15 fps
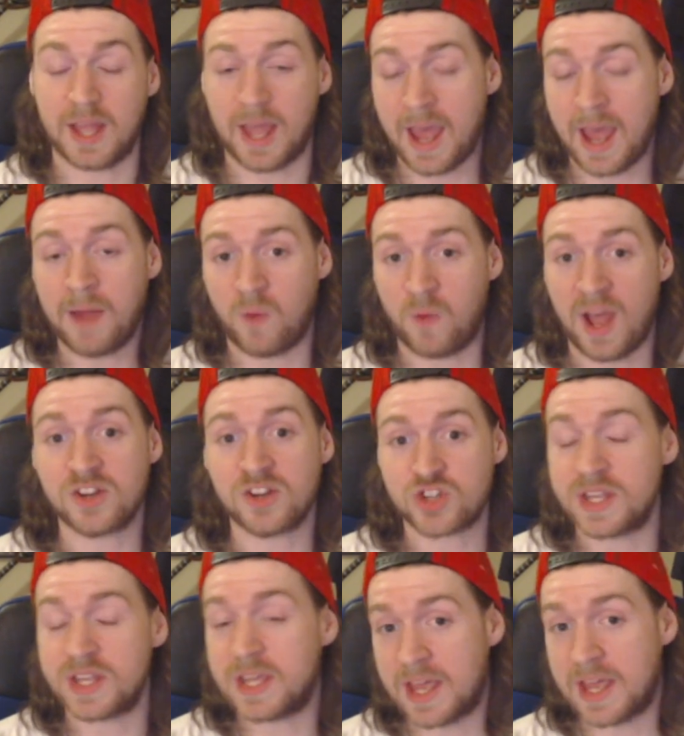
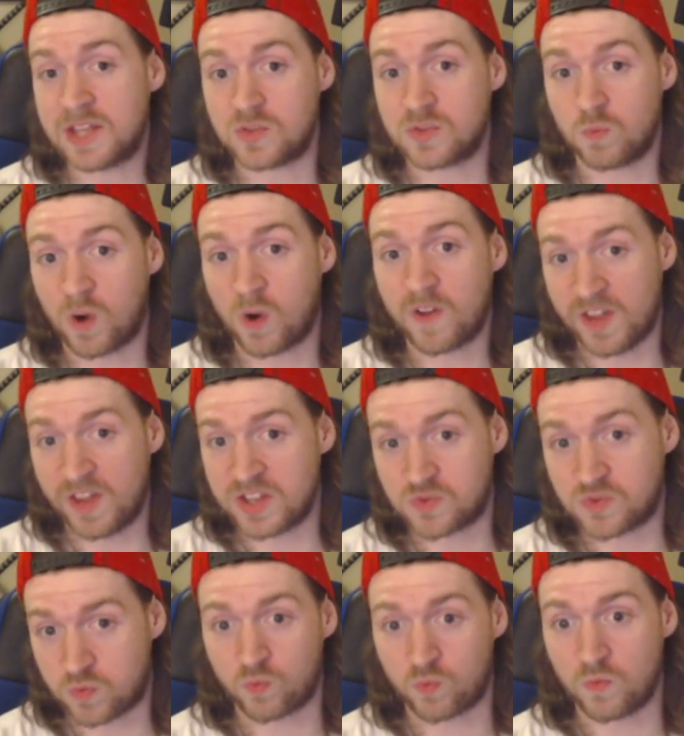actually one of
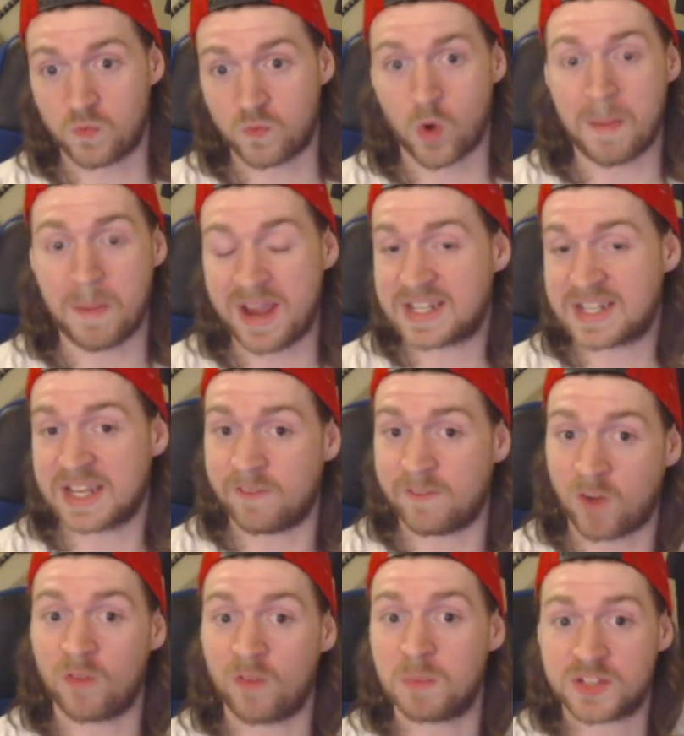his romantic
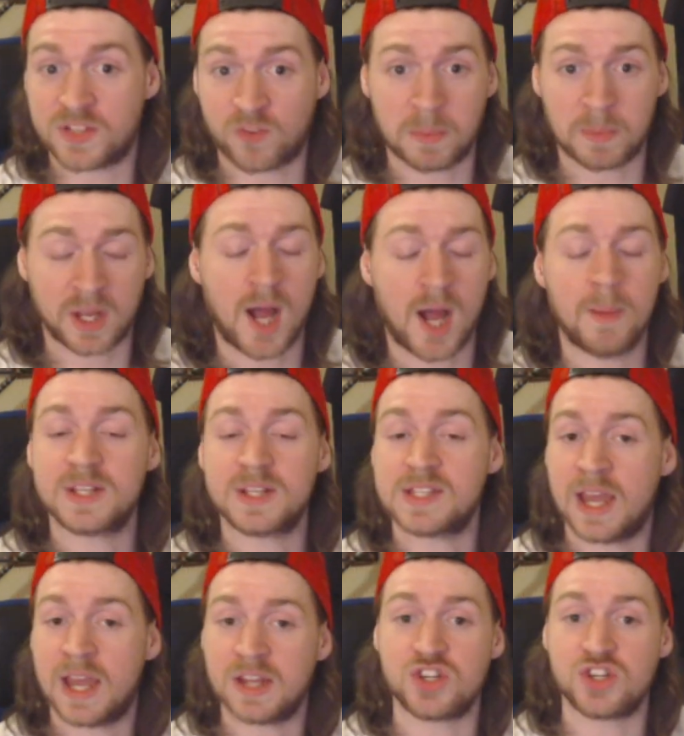involvements from the comics,
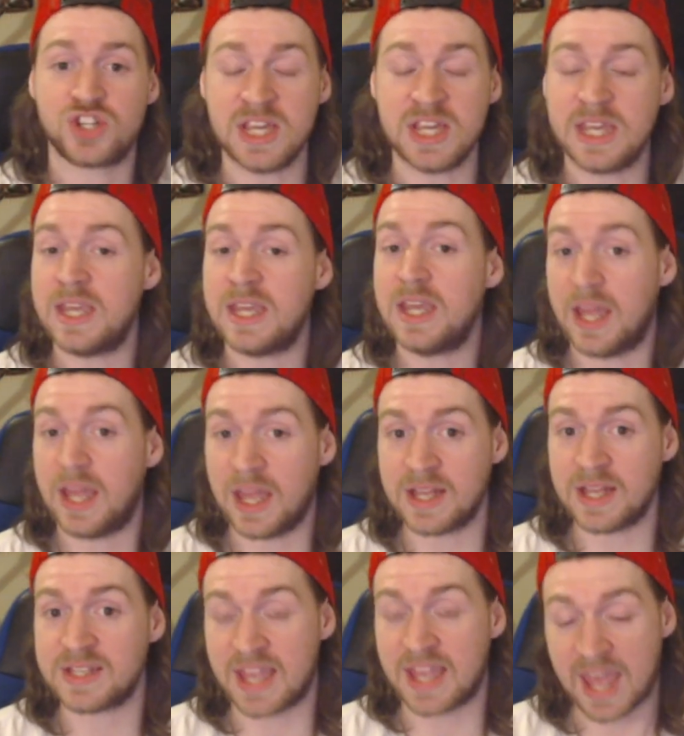and she
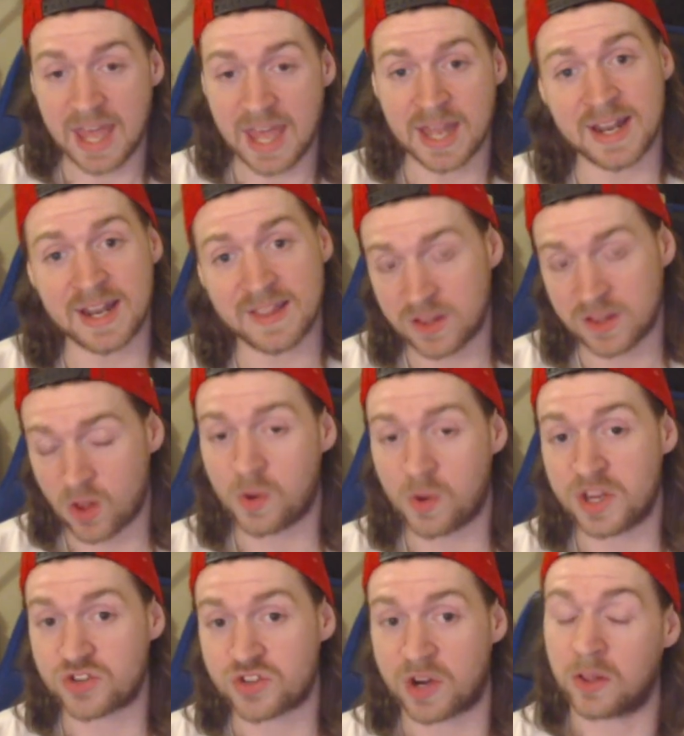is in the
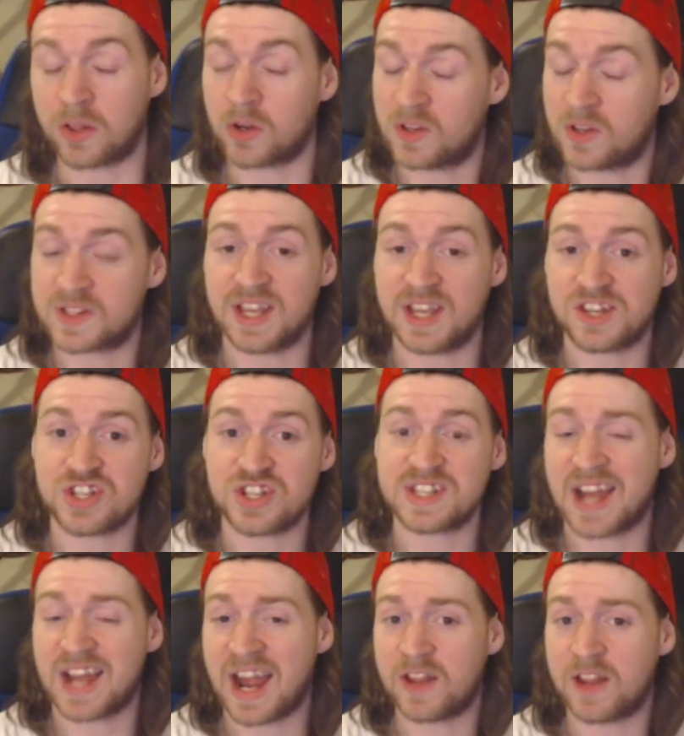Loki trailer. It looks like she's
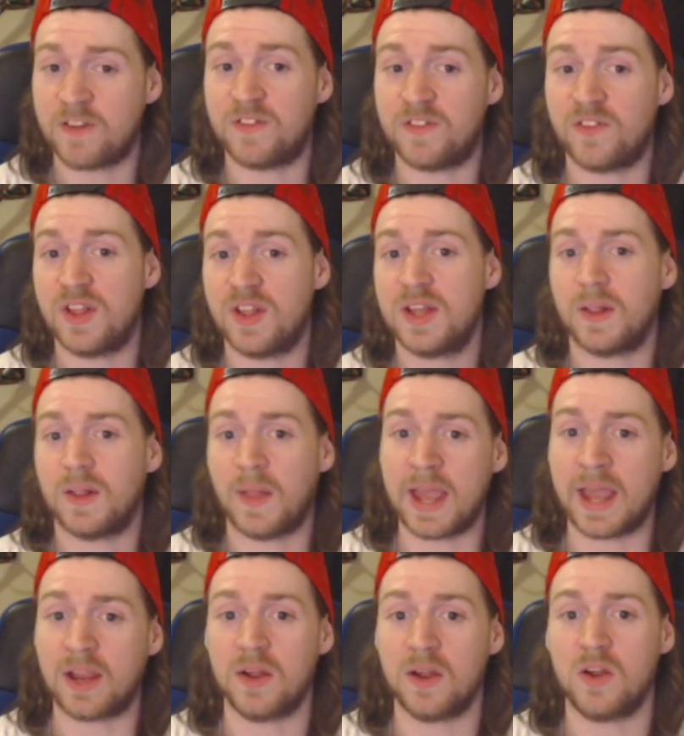kind of
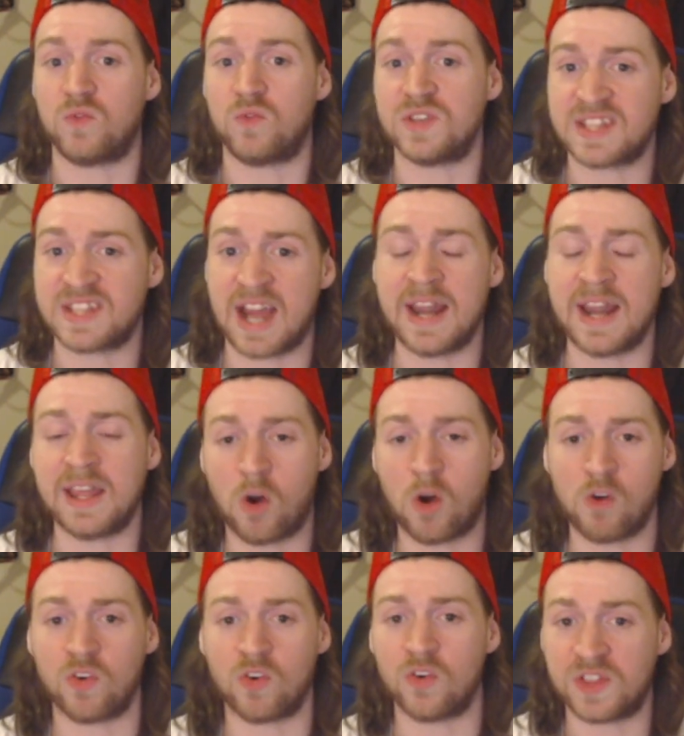like residing
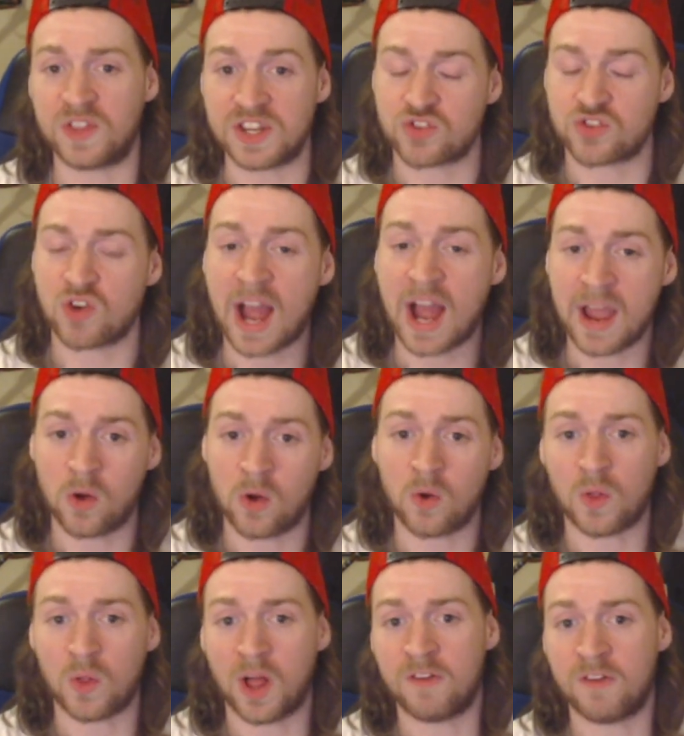over the
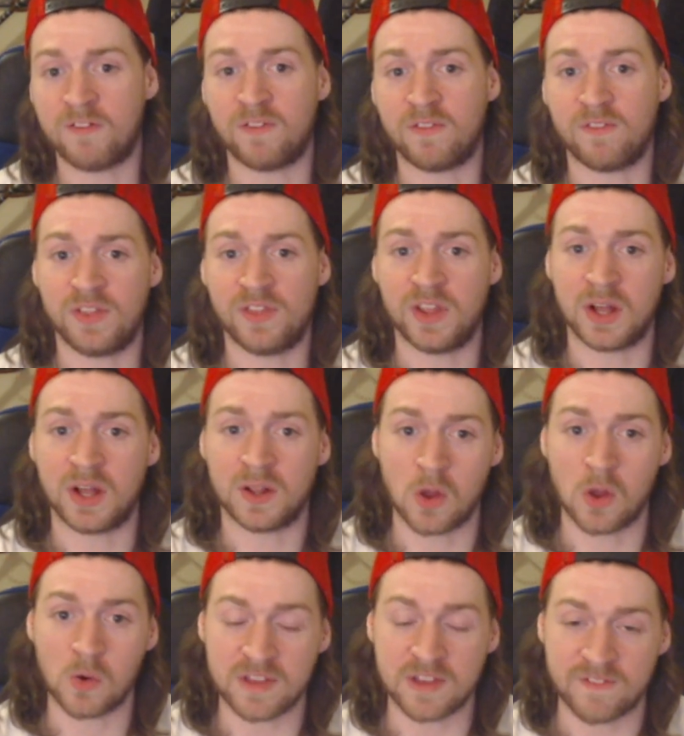trial of the
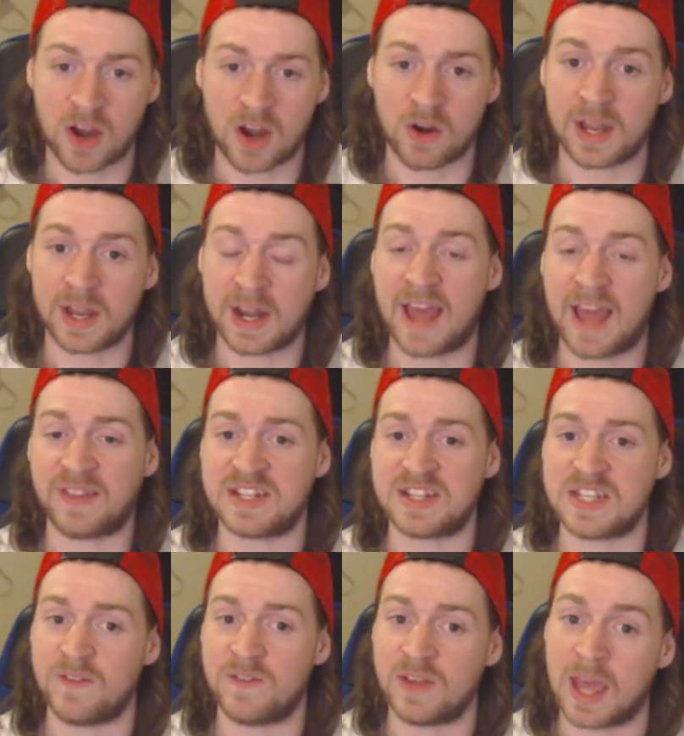Loki variant at the
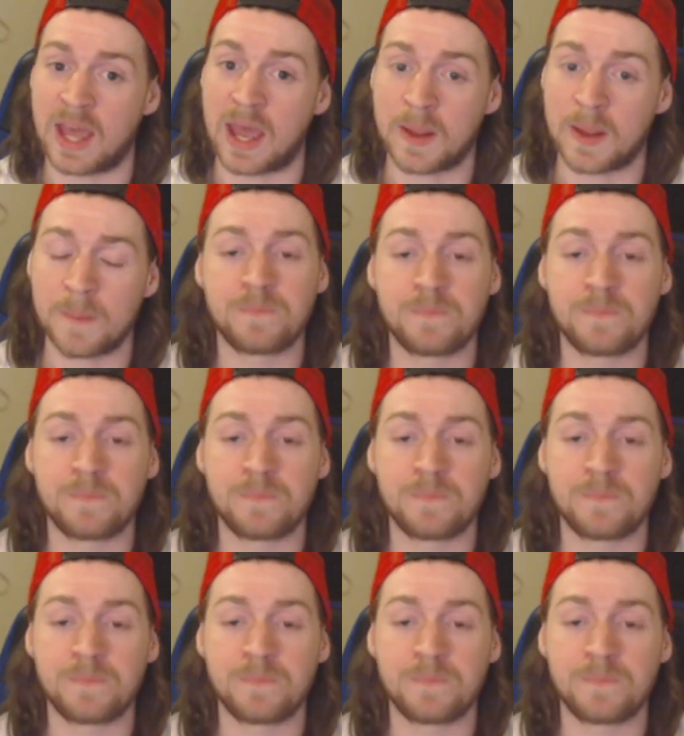TVA.